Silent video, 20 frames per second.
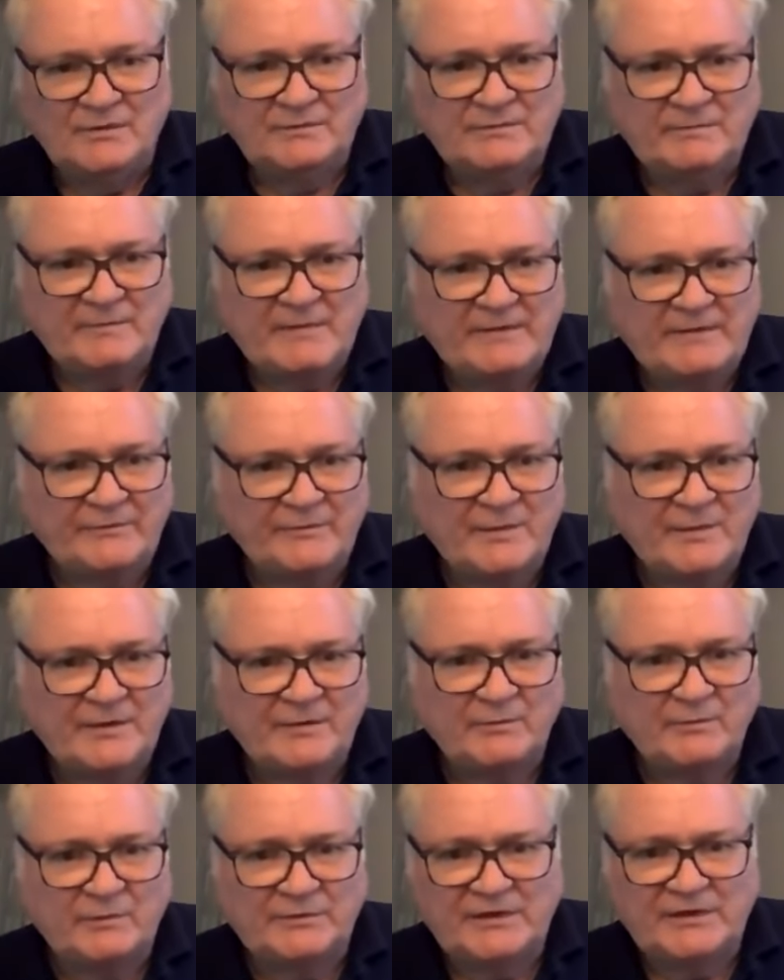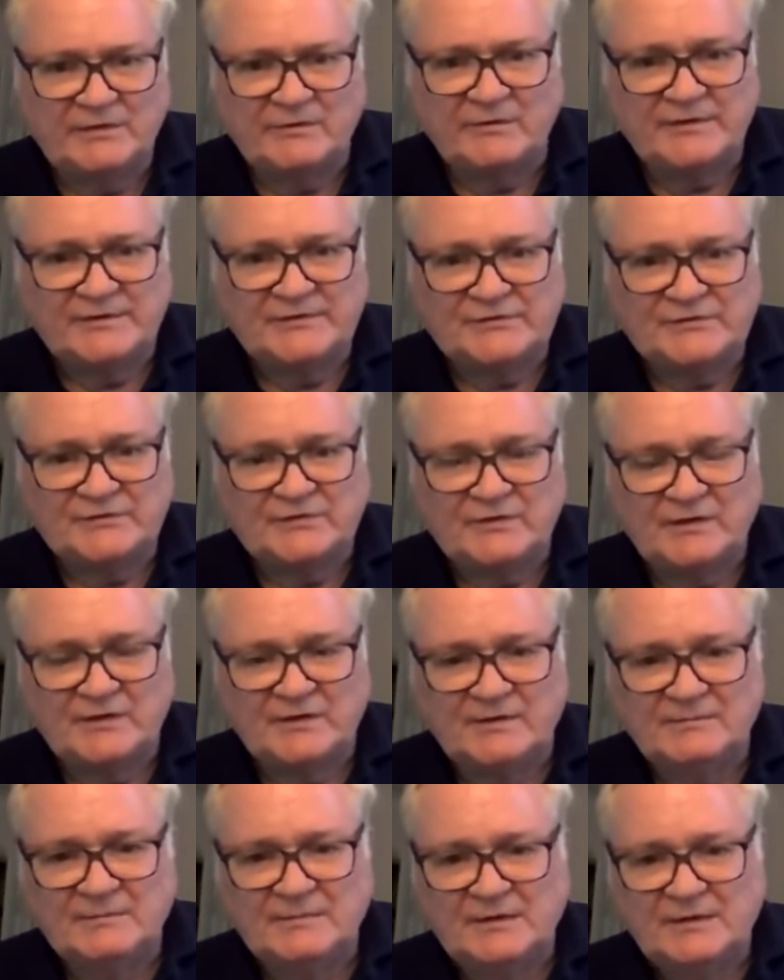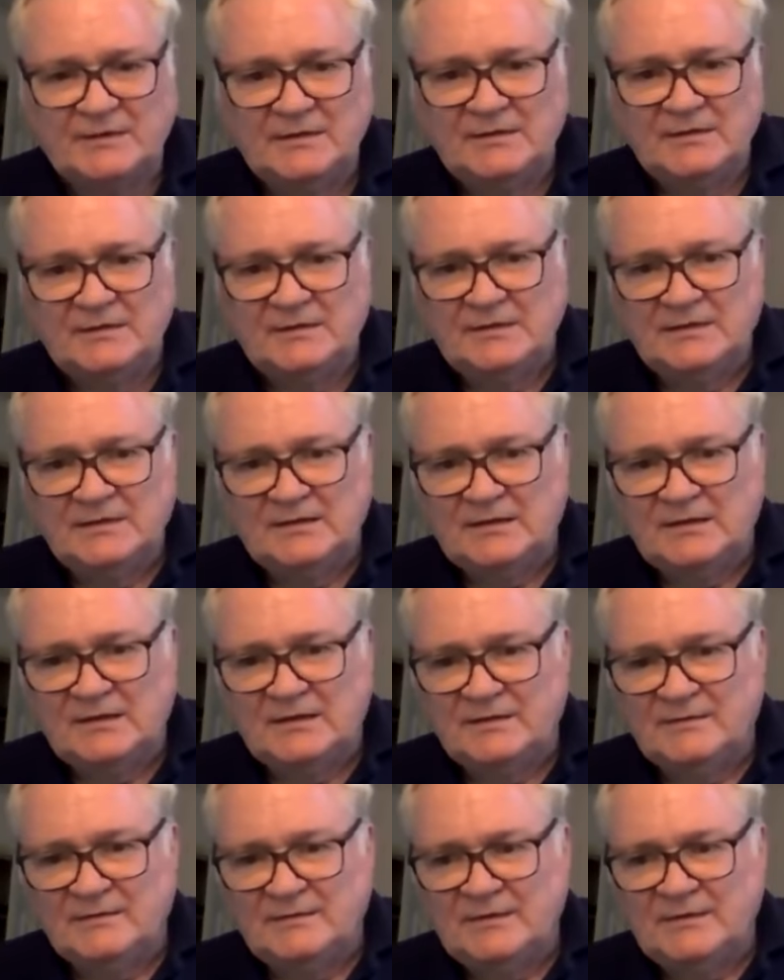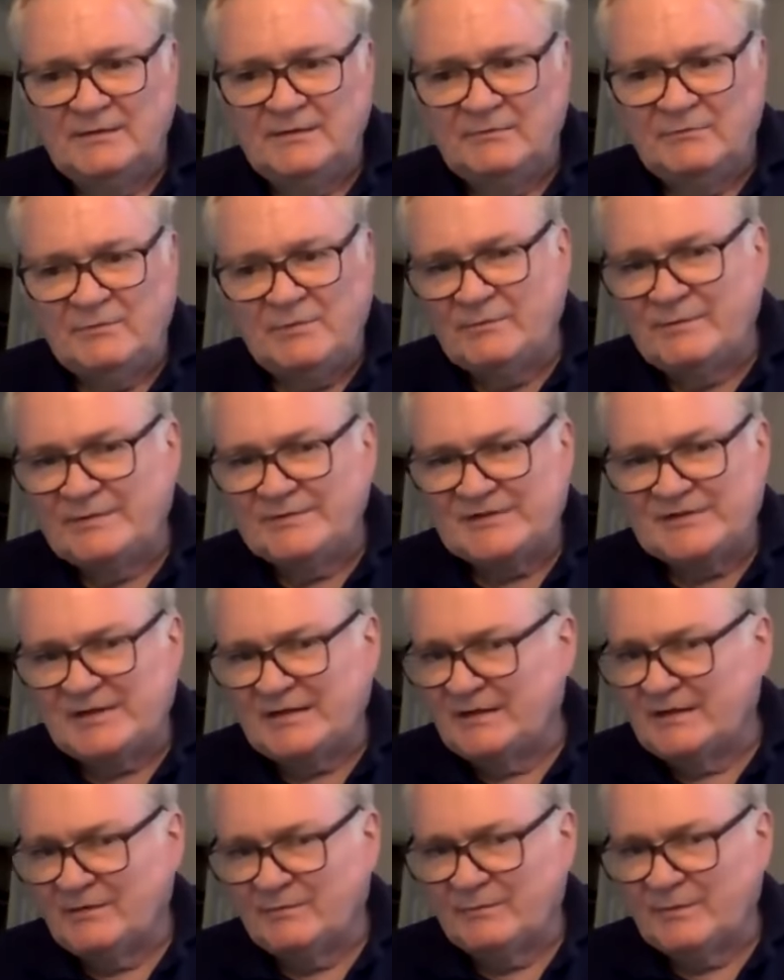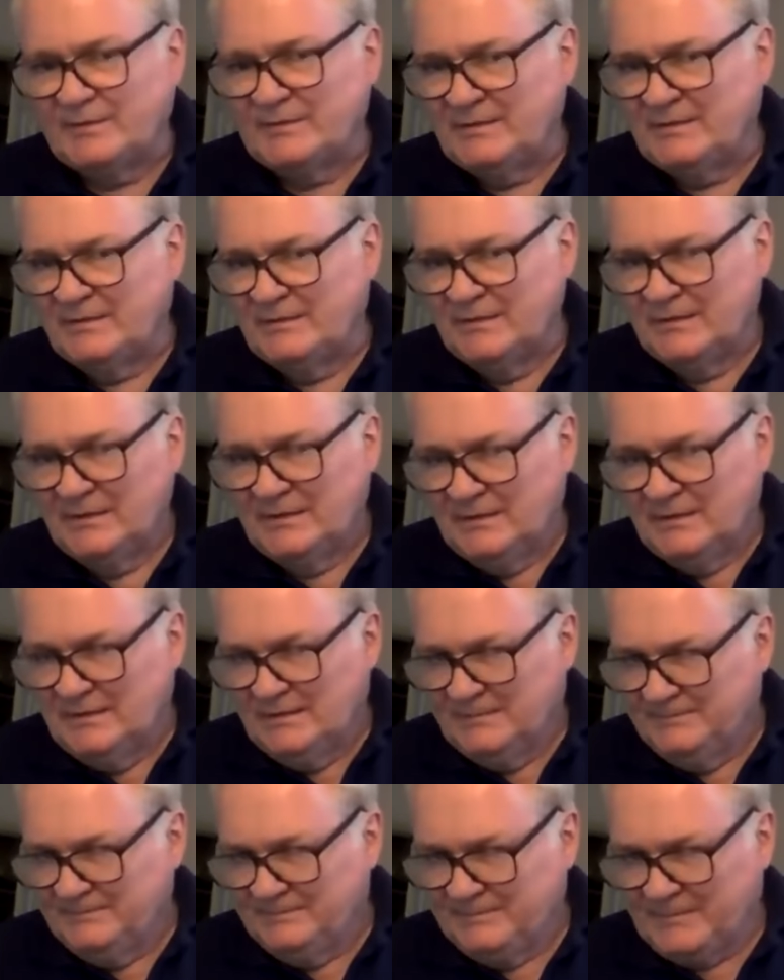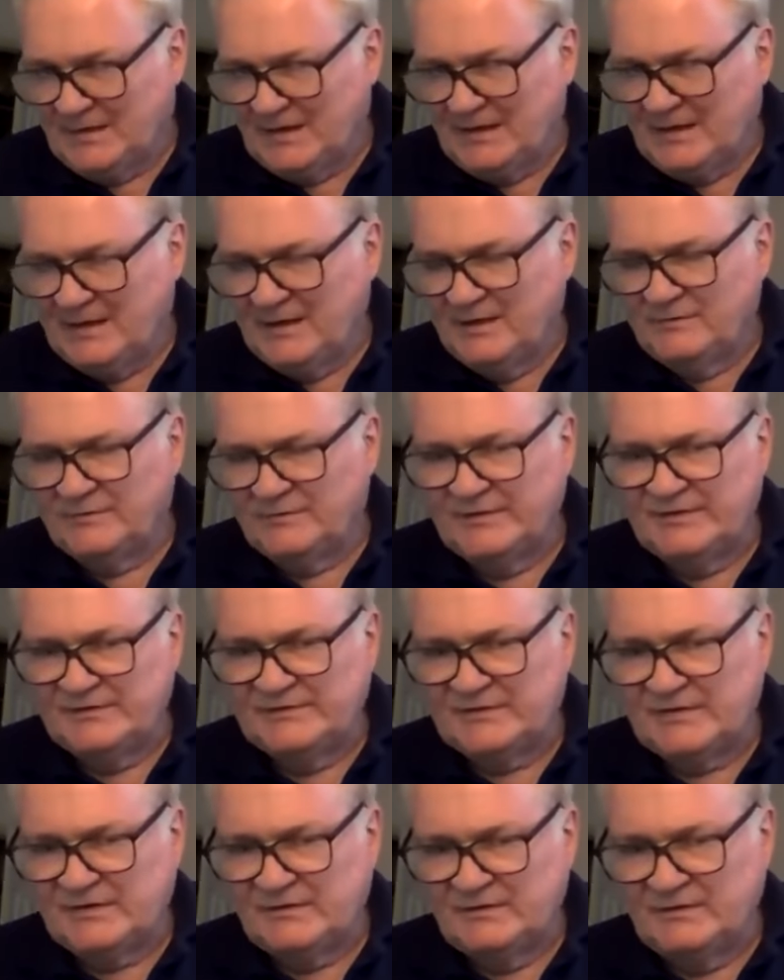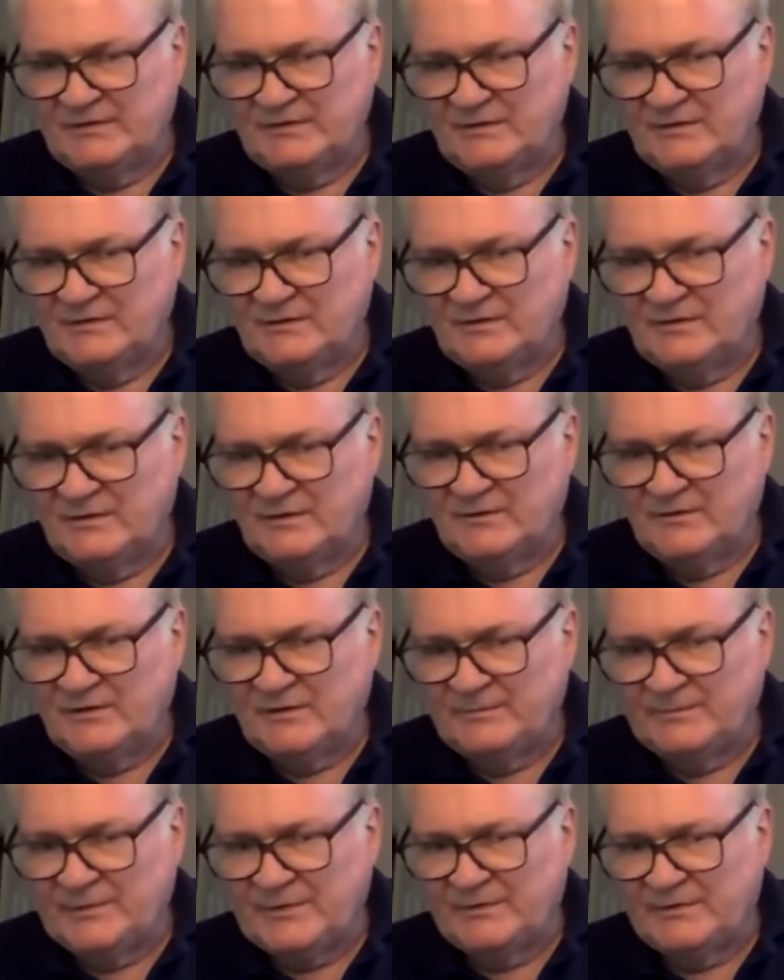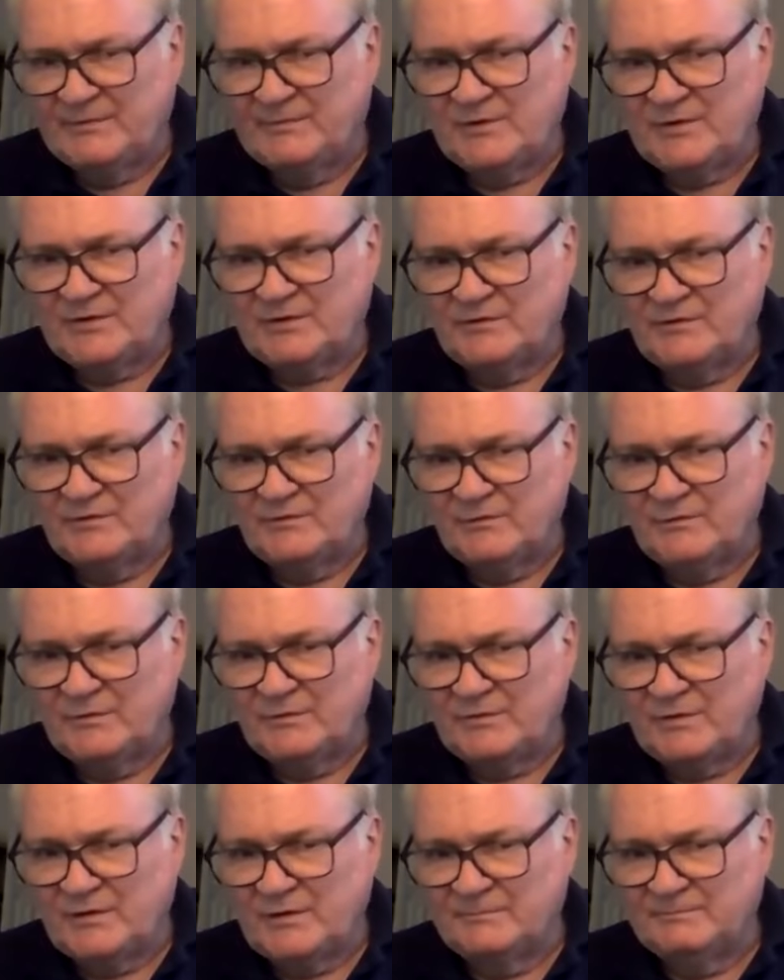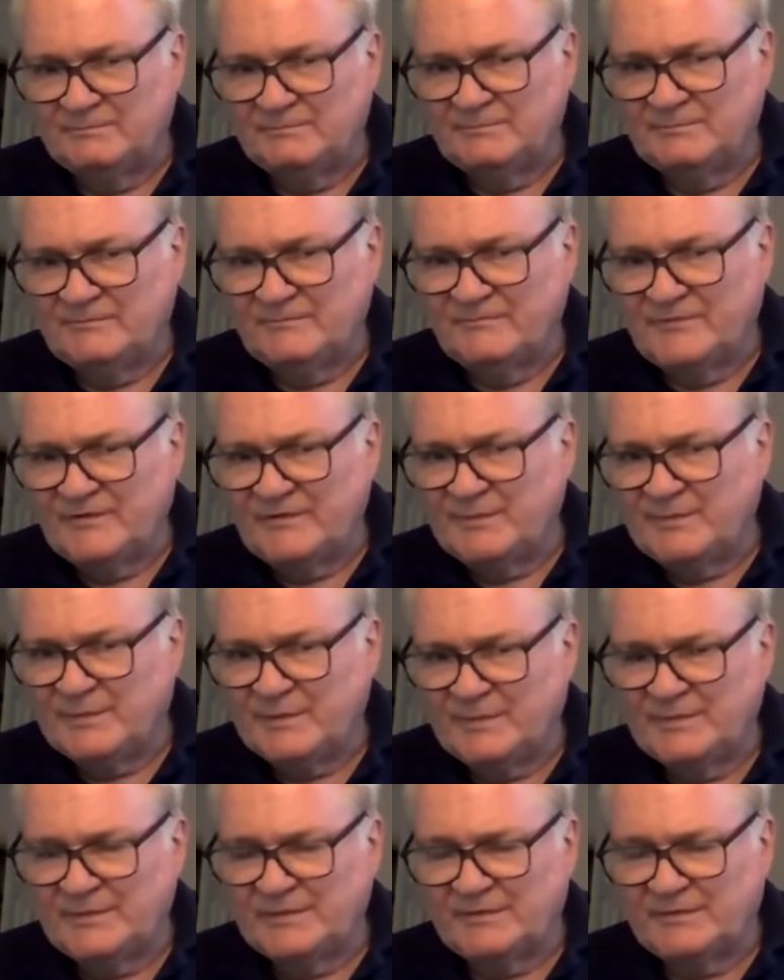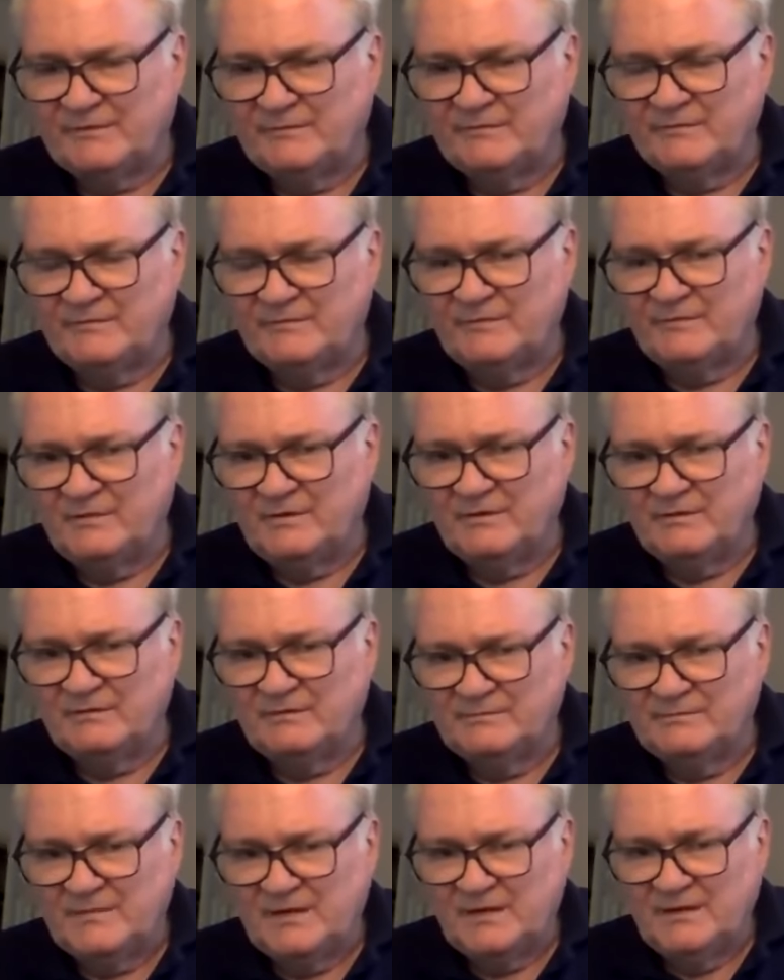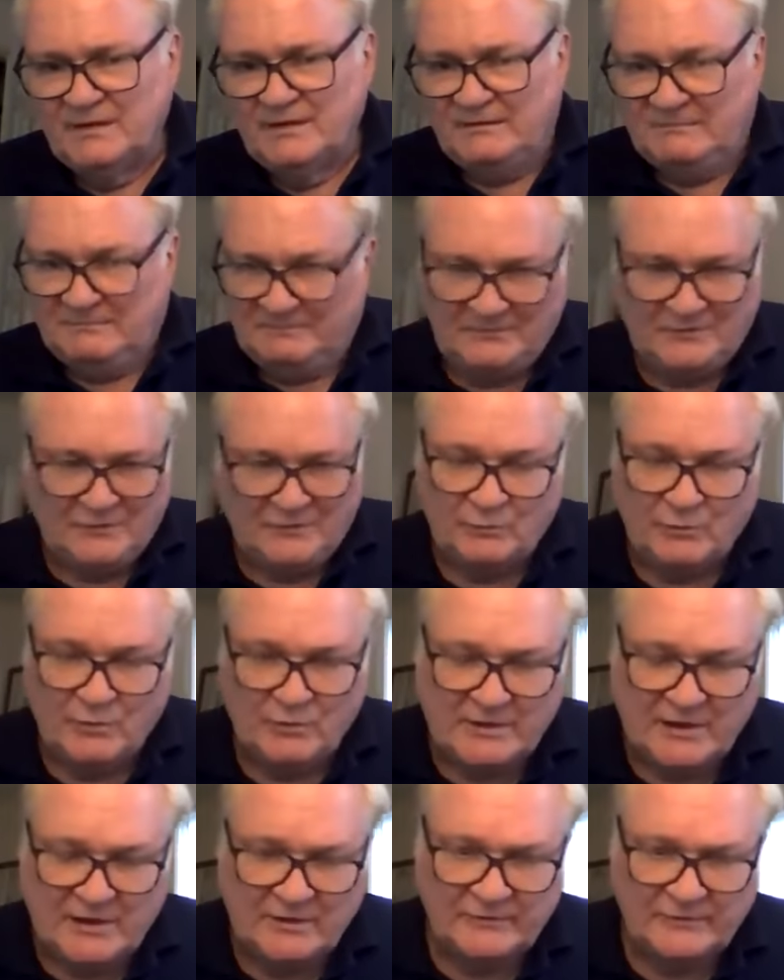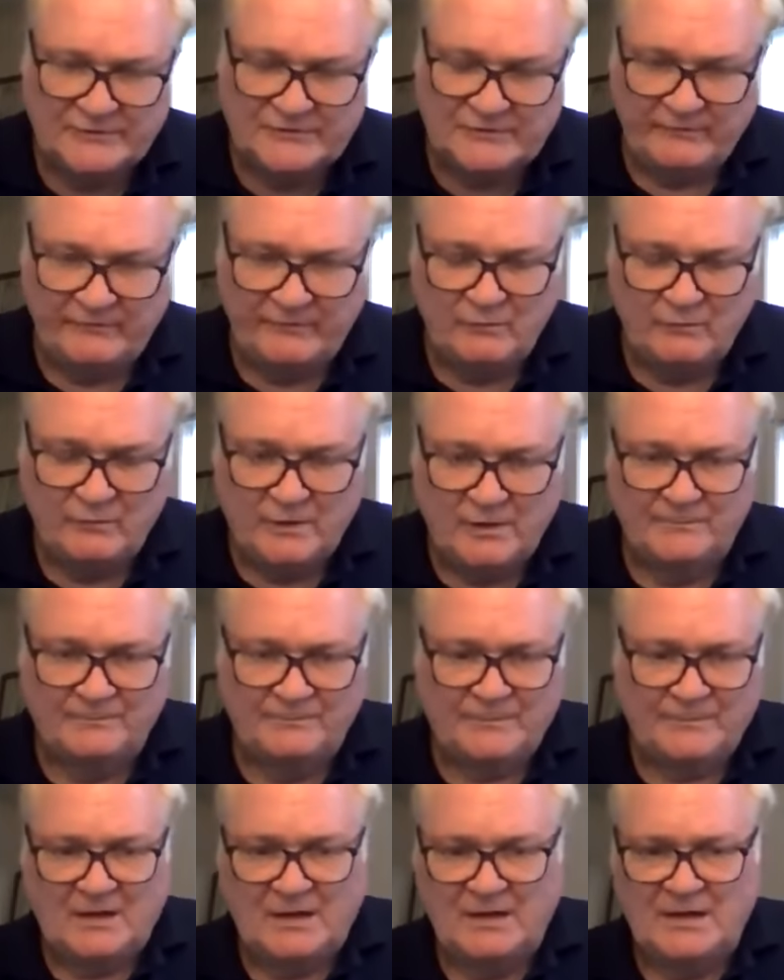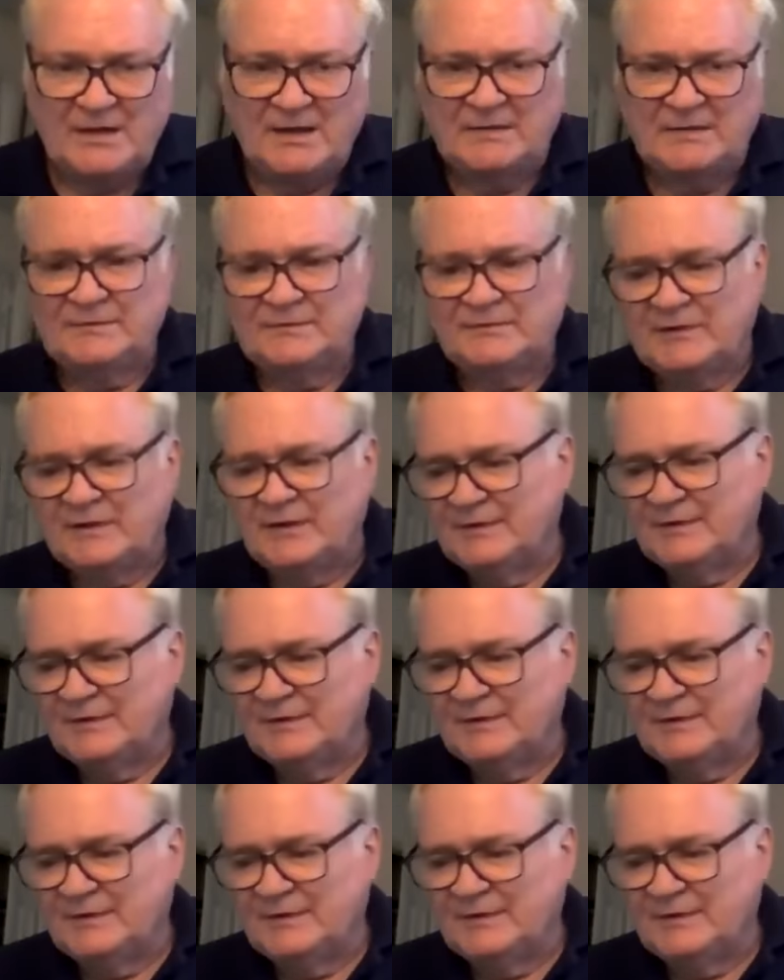demand for money will decrease. And what are we saying here? Countries that are not part of the market order are very primitive, third world countries, if you will. And